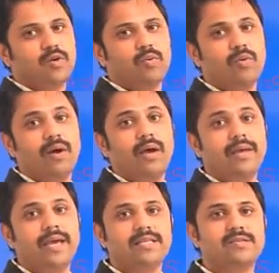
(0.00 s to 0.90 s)
Yes,
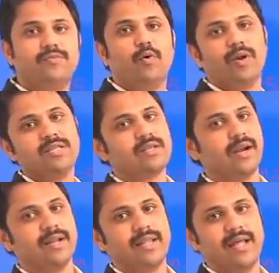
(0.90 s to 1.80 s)
4 is greater than
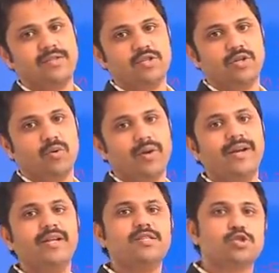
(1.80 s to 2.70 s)
0. It is
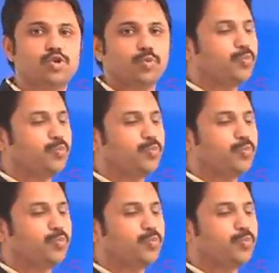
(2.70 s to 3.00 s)
true.